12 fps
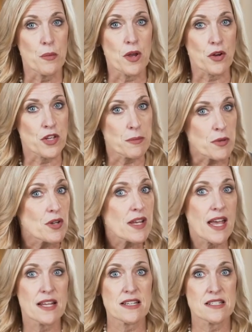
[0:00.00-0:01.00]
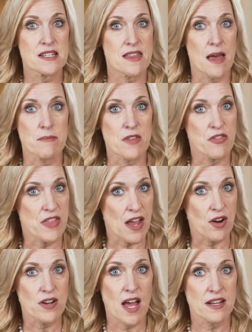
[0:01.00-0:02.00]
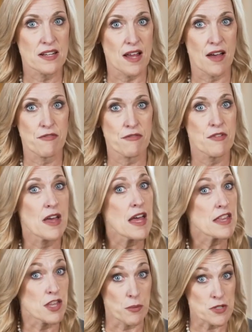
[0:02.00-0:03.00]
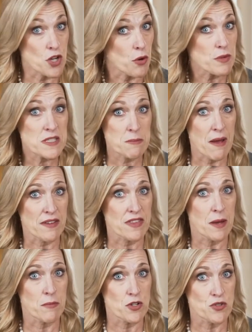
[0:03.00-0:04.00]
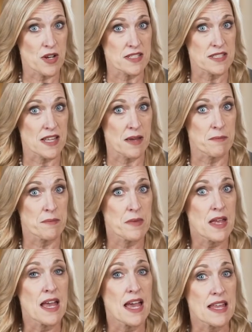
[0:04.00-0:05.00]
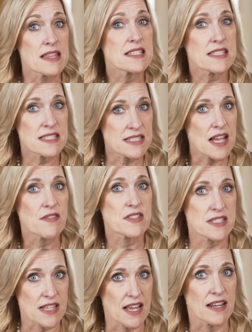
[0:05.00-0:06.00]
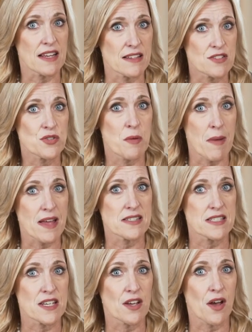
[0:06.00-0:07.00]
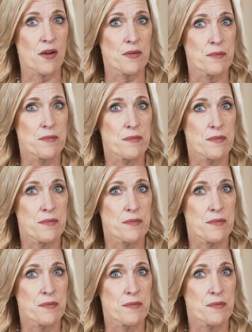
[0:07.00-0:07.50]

We are communicating to them that they are not enough, that we don't respect them or trust them, and this is devastating to a man's ego.